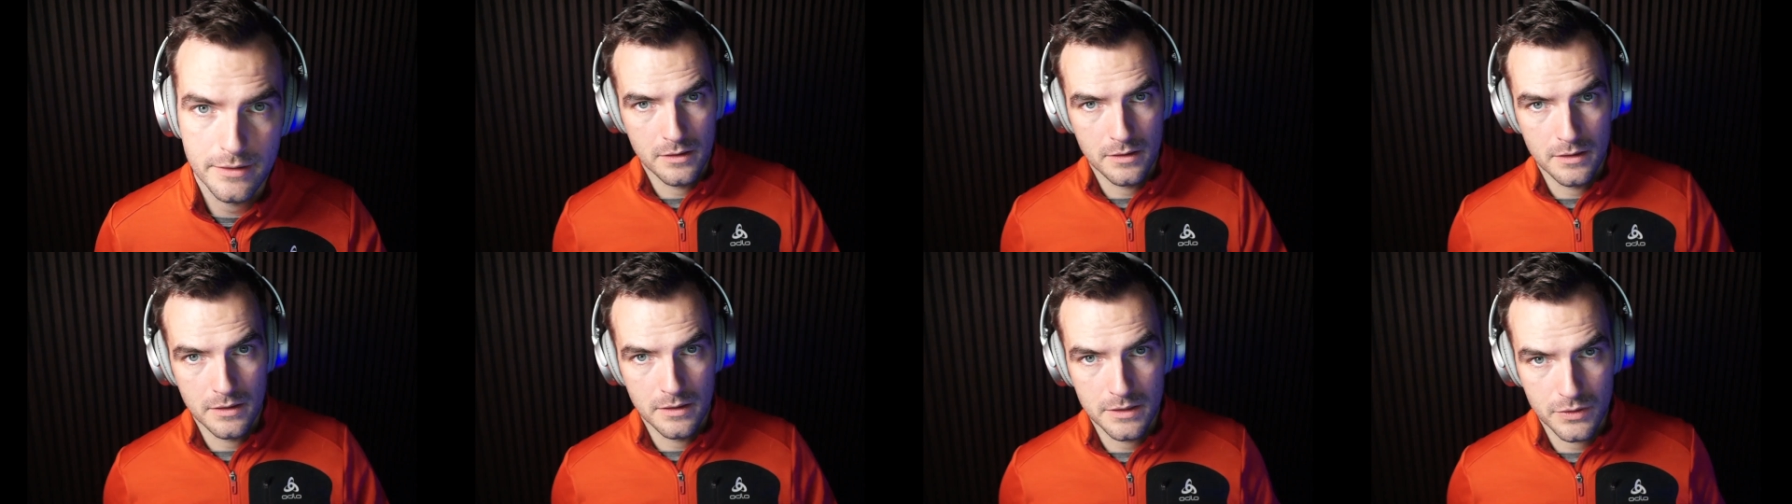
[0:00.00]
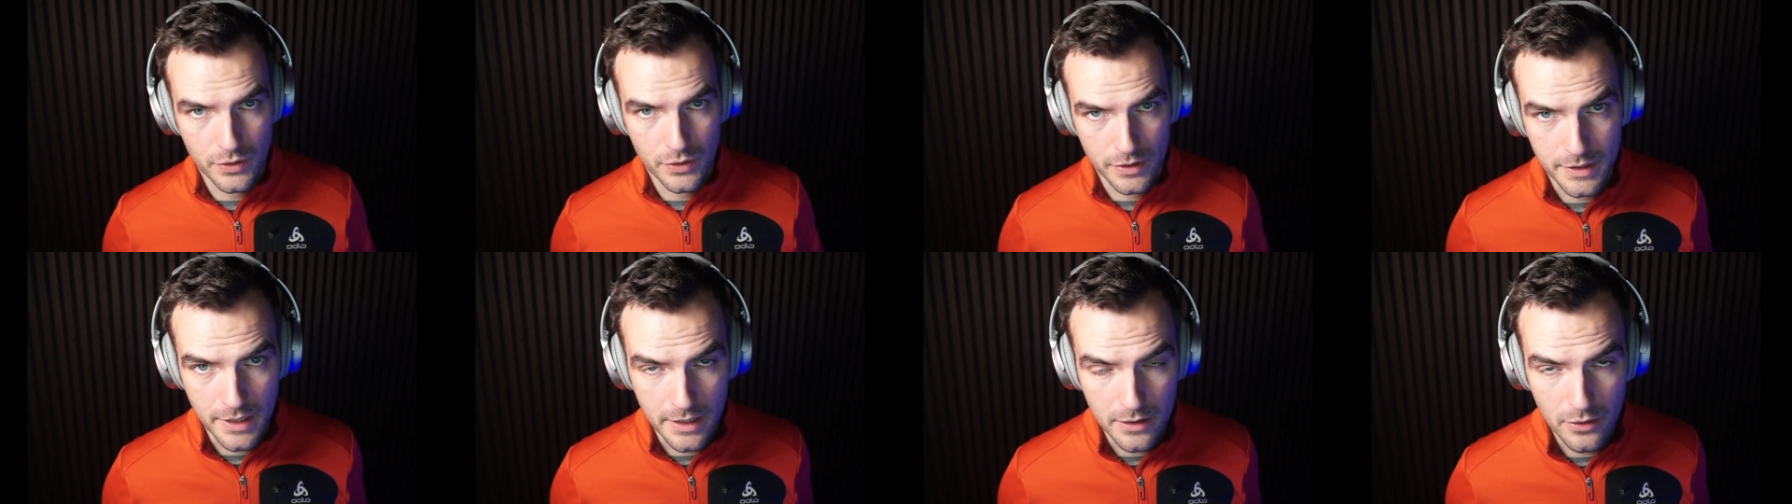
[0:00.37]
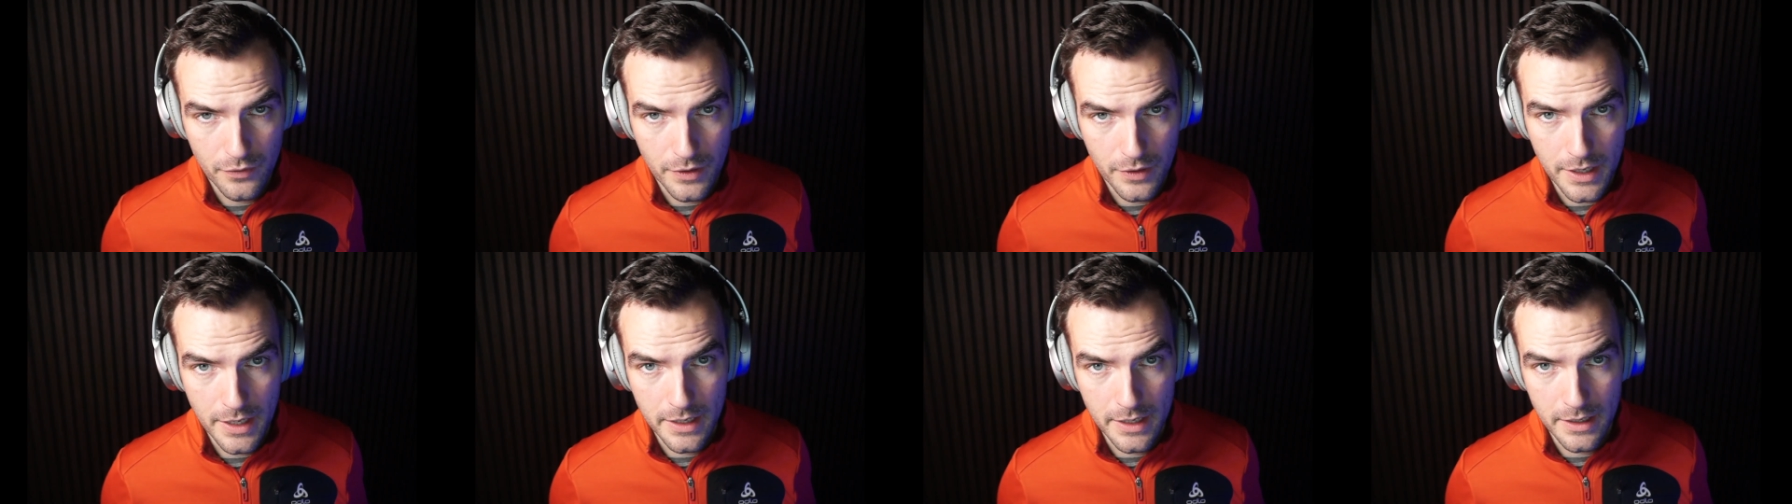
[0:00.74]
So at the end of
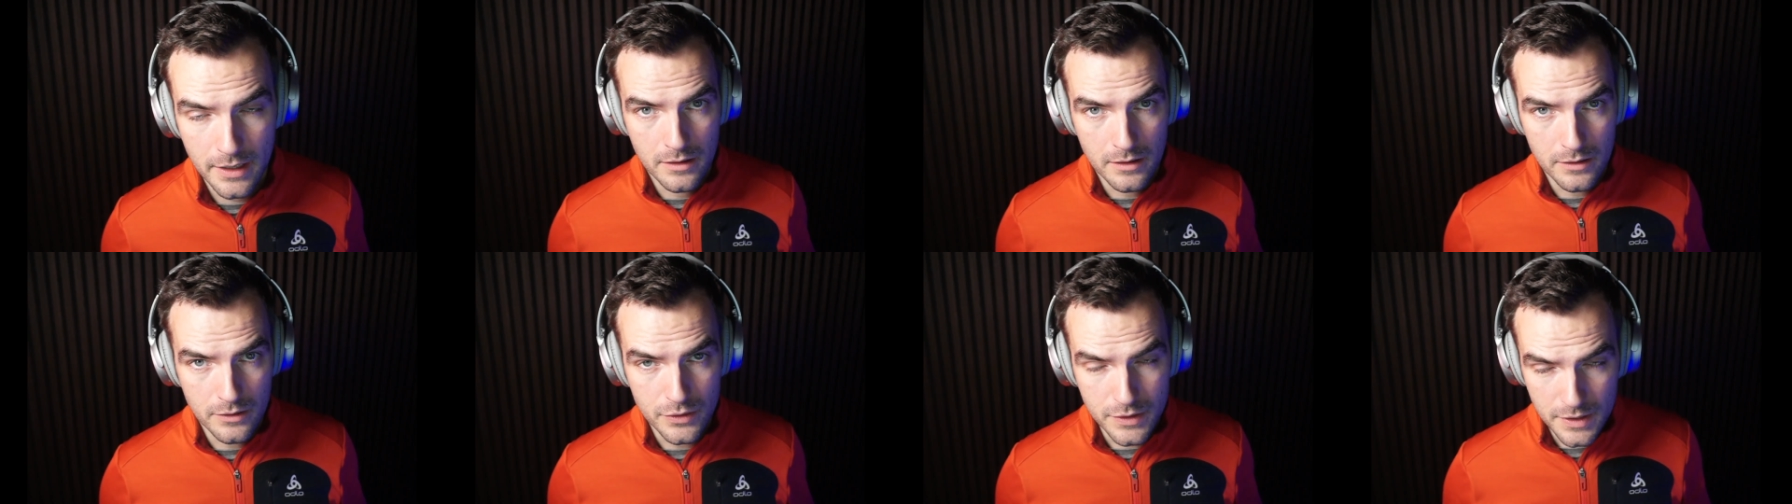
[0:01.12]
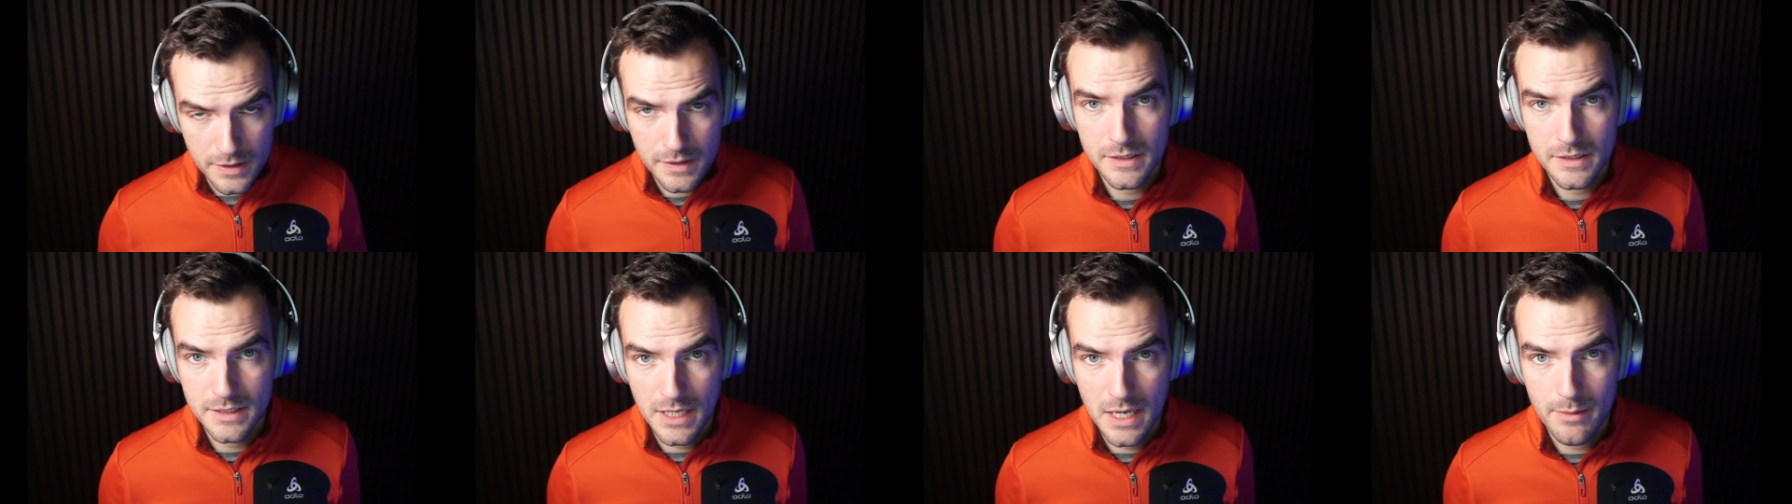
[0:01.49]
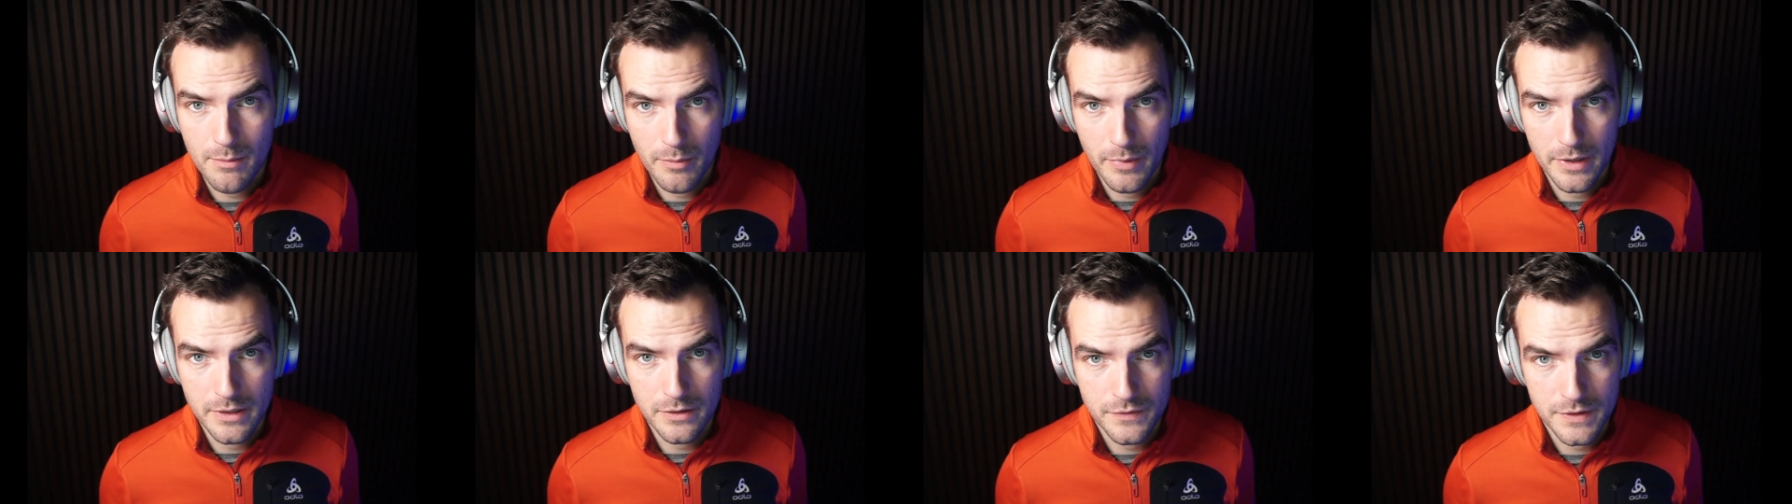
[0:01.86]
the day, using the same
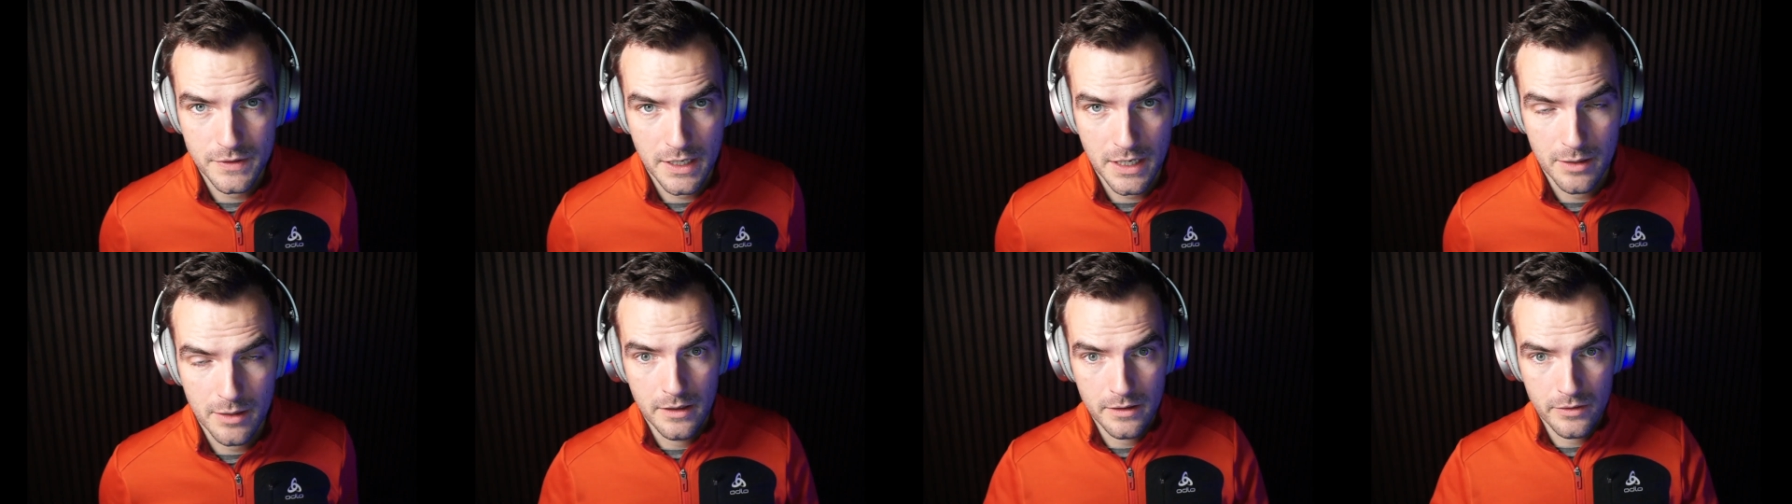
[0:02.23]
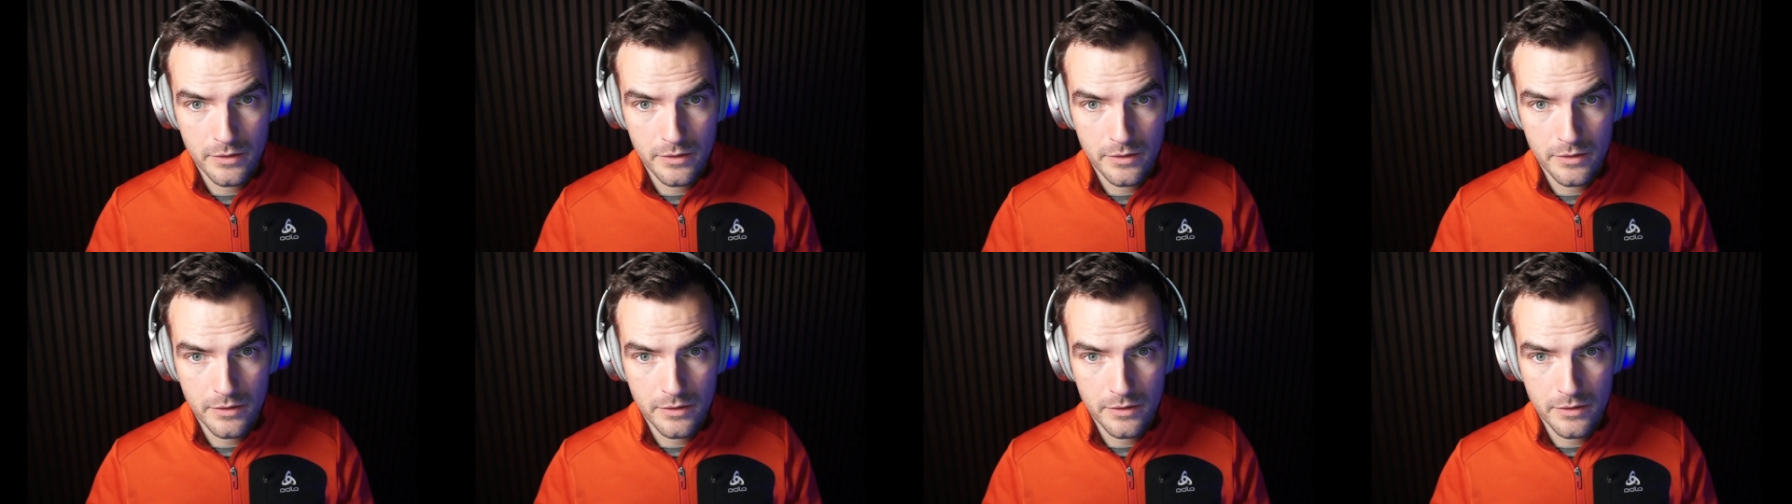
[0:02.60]
amount of time,